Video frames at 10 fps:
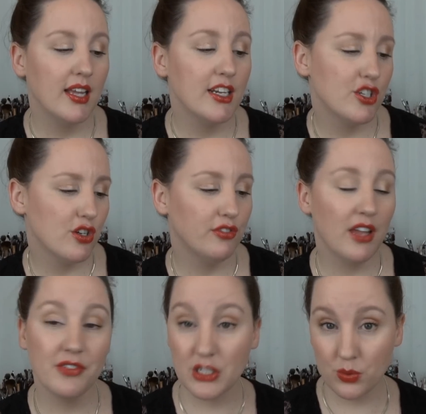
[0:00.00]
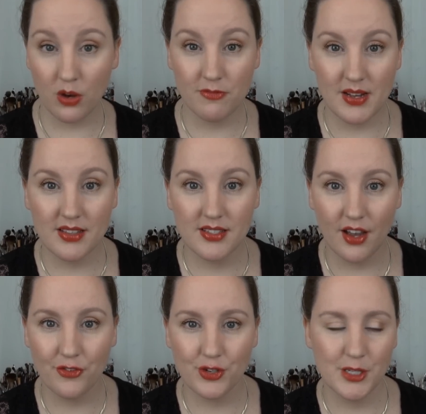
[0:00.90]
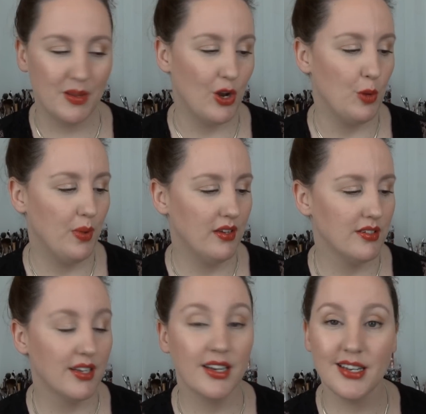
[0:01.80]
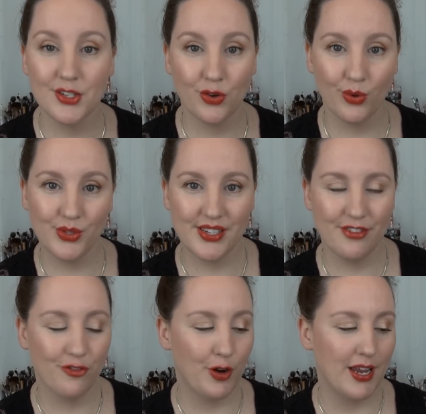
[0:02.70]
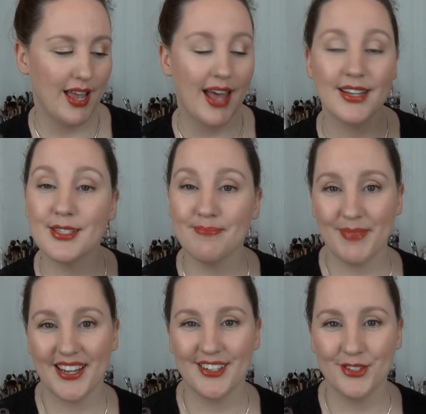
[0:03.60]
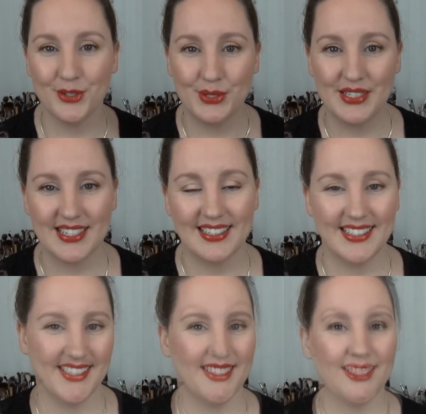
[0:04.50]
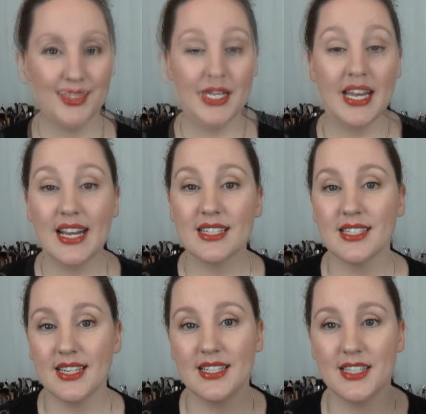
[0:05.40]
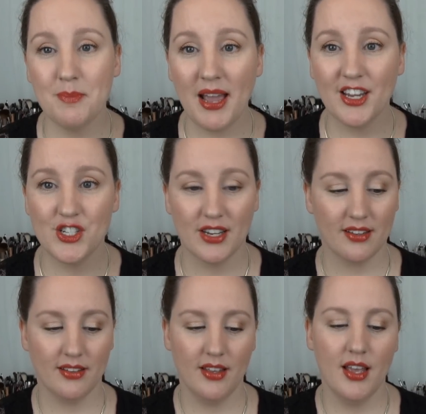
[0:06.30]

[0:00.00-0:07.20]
Its shelf life is 12 months after it's been opened, it is cruelty free and it's made in New Zealand. So the next is the packaging.